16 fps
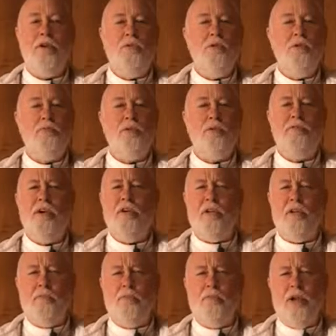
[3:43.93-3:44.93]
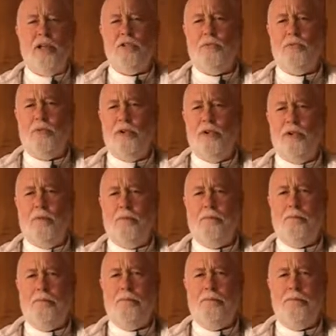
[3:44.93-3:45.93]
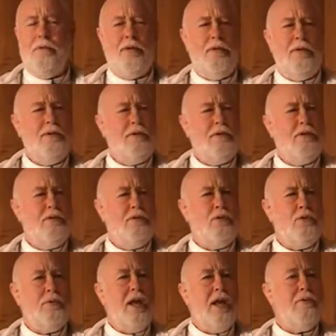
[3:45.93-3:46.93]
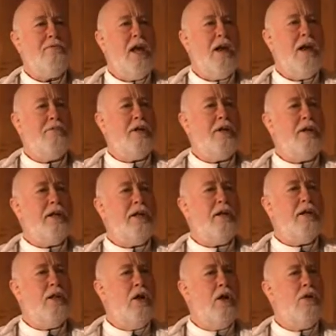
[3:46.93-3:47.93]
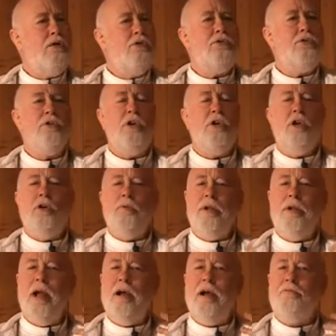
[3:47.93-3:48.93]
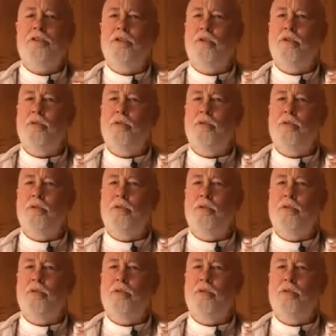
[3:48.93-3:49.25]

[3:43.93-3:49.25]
you wouldn't be very impressed, would you? So we have to have clean clothes, we have